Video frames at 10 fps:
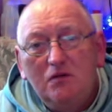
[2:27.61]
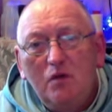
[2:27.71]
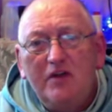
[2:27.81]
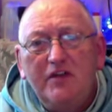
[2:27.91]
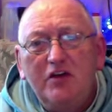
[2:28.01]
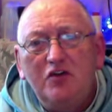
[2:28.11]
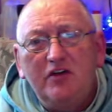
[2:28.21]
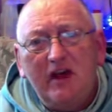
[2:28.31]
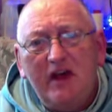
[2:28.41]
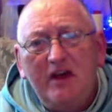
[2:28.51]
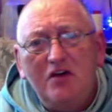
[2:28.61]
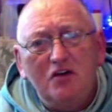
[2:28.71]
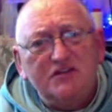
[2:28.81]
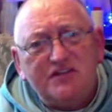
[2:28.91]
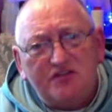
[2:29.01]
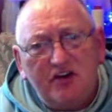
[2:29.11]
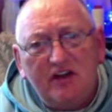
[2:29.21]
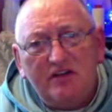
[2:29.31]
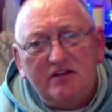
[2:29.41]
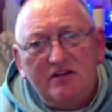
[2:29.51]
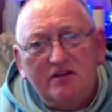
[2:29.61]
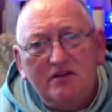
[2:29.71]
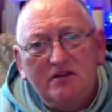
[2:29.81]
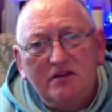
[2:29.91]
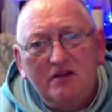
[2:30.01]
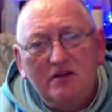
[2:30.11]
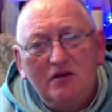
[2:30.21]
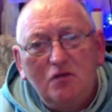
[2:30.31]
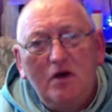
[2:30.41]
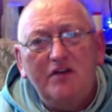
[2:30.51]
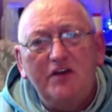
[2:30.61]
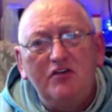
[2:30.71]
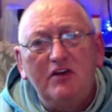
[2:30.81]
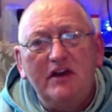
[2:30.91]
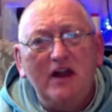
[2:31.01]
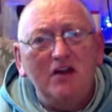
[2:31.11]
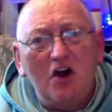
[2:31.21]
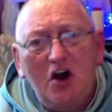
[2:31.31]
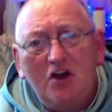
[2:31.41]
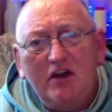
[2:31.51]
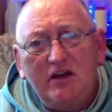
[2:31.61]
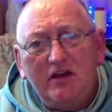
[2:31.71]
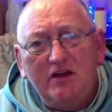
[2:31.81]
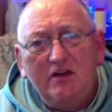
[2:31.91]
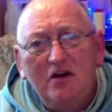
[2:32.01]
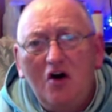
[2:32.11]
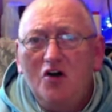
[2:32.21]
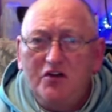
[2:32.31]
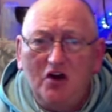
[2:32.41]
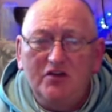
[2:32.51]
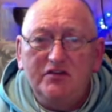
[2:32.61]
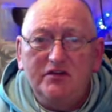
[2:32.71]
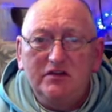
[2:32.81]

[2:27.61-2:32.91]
whether you're gay or straight, whether you're an alcoholic or not,